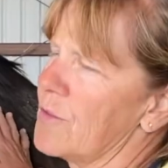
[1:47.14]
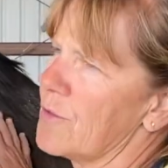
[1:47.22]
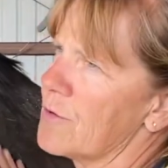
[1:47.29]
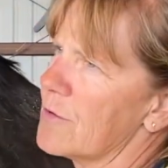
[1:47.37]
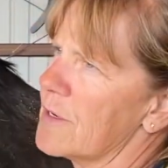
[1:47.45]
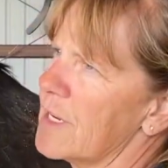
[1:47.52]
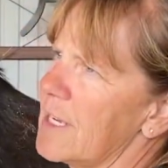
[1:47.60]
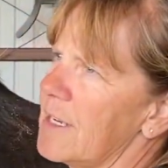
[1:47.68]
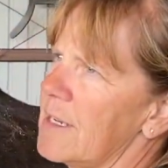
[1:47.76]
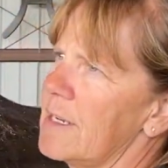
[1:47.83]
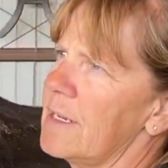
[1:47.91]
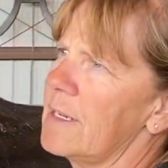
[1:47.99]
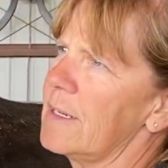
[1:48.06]

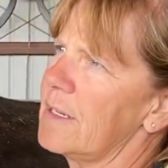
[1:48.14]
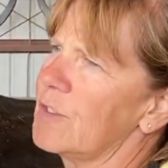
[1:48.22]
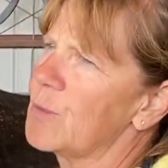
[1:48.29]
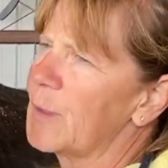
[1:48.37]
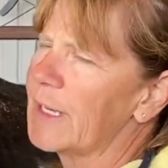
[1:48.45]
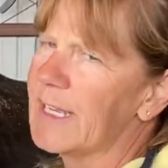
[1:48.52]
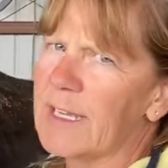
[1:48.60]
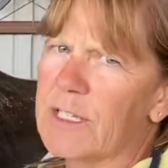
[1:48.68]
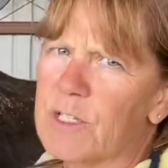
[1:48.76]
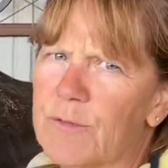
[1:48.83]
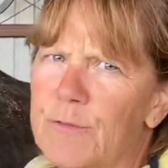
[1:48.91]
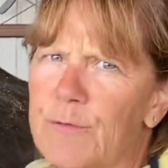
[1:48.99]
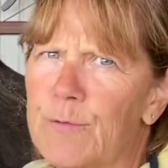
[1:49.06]

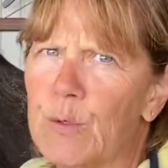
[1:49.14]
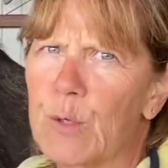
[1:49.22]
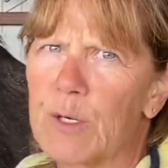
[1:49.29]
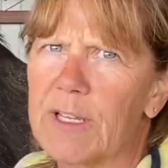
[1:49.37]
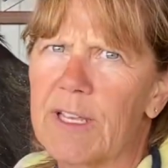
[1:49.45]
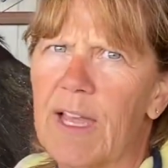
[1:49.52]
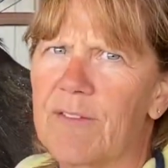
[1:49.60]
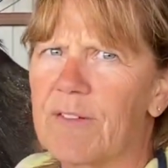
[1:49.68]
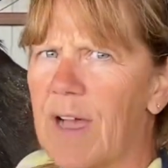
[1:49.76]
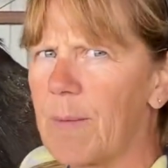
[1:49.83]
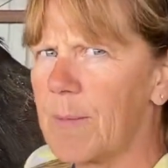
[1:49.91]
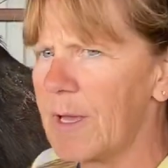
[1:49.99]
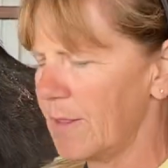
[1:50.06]
28 to 40. I've
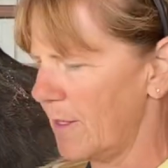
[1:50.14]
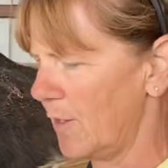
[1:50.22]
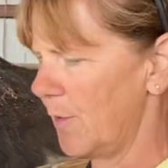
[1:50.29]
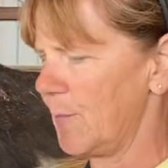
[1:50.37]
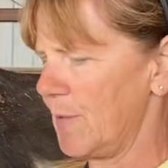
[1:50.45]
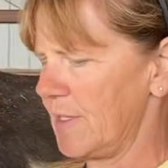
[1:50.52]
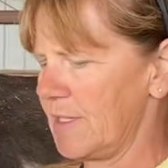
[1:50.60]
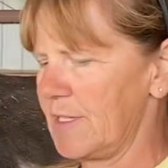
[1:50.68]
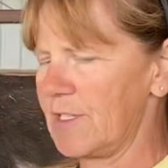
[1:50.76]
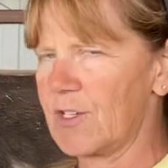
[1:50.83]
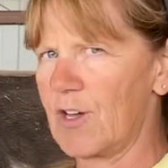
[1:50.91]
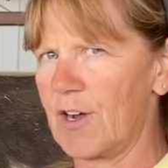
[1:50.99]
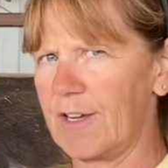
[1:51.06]
got my little
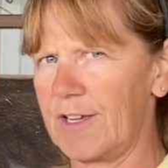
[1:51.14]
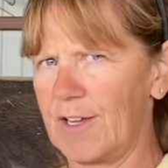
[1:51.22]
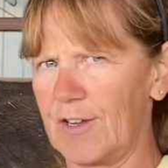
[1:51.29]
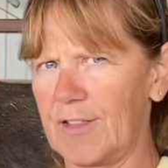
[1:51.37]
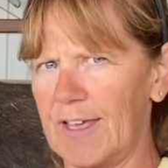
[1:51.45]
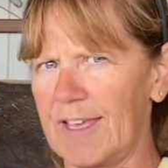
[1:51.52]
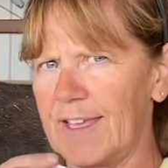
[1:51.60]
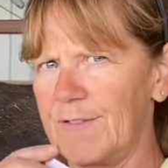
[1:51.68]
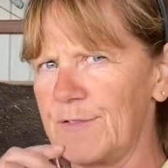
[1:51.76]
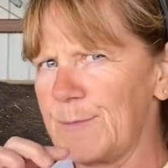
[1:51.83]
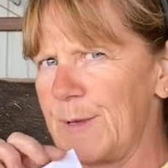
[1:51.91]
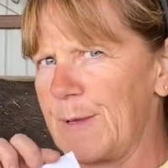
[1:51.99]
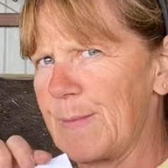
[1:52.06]
business card here that
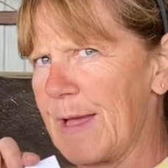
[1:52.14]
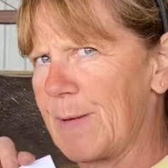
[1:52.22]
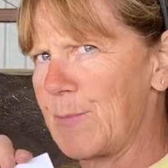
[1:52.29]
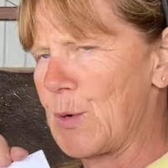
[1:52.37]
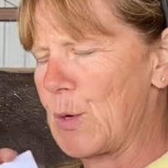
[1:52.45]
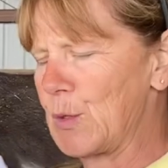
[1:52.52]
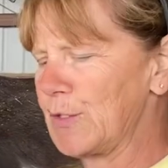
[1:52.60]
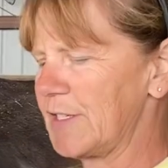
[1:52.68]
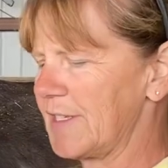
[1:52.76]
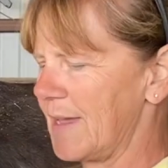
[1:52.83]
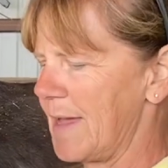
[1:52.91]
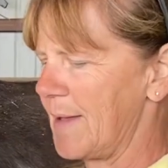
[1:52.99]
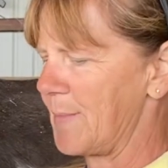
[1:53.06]
gives me my
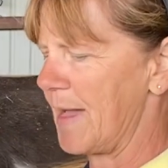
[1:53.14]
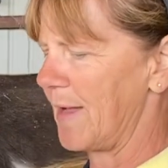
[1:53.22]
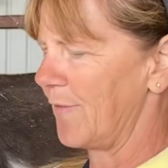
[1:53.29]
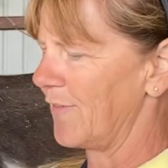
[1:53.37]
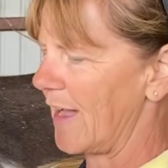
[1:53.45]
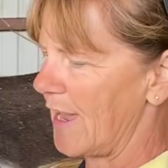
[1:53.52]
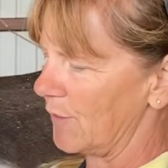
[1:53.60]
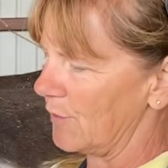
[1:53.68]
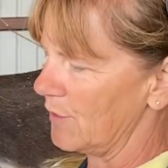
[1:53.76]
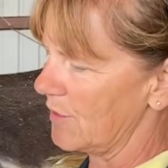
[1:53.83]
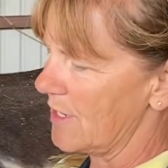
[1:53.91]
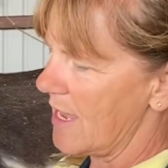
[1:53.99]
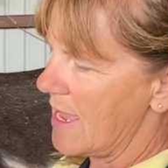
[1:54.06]
pulse and my
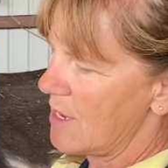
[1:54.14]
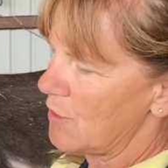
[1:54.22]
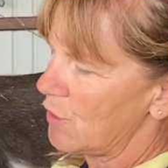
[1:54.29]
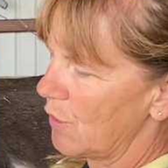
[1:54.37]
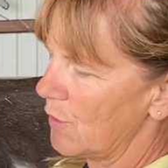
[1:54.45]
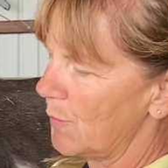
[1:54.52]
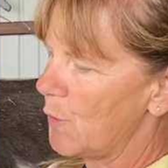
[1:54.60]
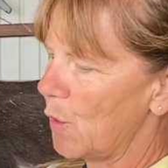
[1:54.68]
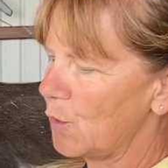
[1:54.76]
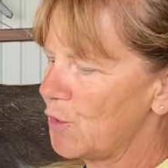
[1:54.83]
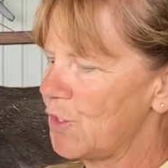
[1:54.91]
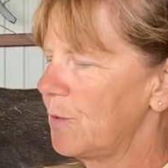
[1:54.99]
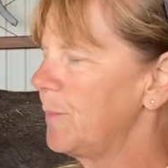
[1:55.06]
vitals. So the
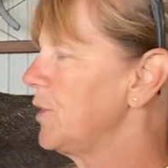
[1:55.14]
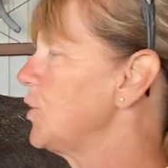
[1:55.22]
pulse should be